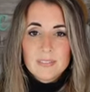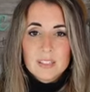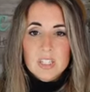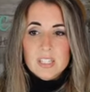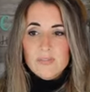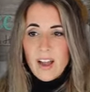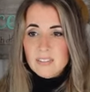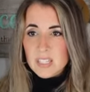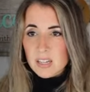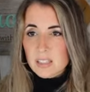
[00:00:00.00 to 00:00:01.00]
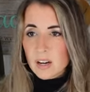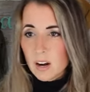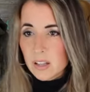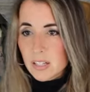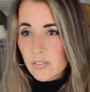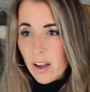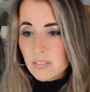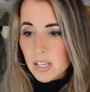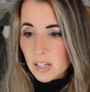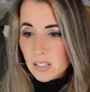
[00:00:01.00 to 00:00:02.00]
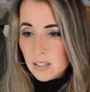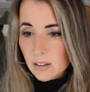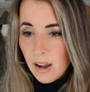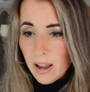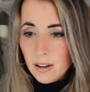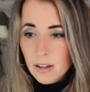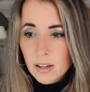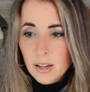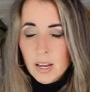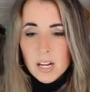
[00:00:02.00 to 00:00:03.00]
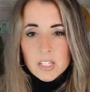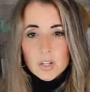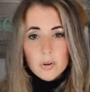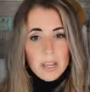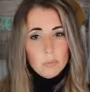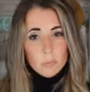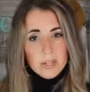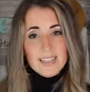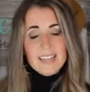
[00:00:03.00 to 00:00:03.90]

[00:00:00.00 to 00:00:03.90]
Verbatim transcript: she's five six carly is five six okay so it really